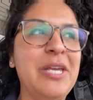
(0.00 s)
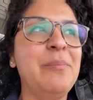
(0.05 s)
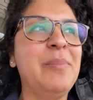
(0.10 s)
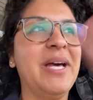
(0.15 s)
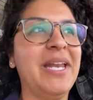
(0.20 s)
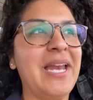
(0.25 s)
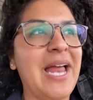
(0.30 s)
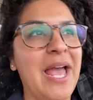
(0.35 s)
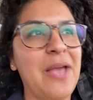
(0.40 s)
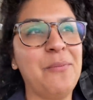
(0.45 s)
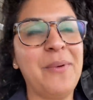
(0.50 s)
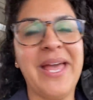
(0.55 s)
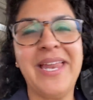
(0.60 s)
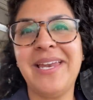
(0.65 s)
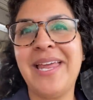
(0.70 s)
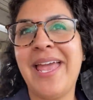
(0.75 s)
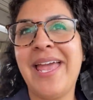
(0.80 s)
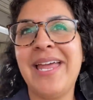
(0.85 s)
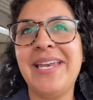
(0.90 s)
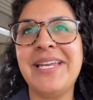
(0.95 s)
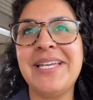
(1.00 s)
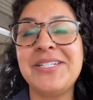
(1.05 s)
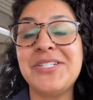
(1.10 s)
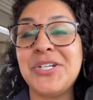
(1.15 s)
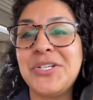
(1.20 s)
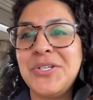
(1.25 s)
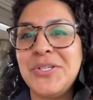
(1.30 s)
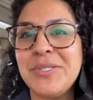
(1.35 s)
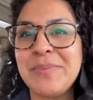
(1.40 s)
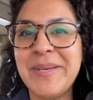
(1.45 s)
but I went and
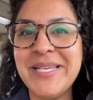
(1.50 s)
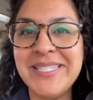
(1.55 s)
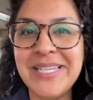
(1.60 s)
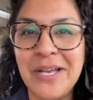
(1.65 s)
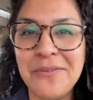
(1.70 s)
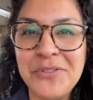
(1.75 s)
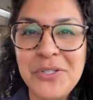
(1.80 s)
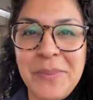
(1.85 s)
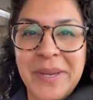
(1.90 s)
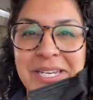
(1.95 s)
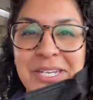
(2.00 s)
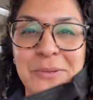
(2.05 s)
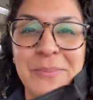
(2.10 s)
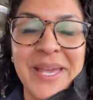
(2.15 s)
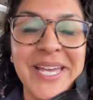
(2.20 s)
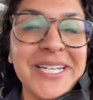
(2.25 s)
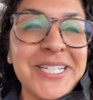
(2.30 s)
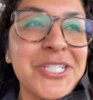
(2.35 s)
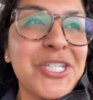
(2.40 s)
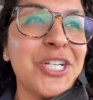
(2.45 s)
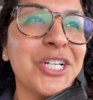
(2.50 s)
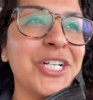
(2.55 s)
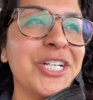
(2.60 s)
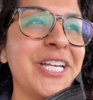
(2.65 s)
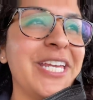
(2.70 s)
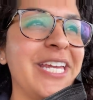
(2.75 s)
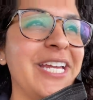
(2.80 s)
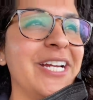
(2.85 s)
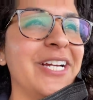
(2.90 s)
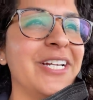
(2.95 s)
introduced myself to my new manager
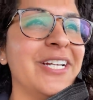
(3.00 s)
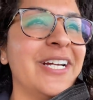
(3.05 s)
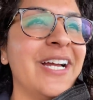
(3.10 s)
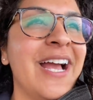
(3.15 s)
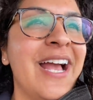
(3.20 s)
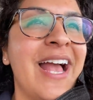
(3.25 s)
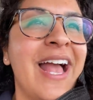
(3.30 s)
here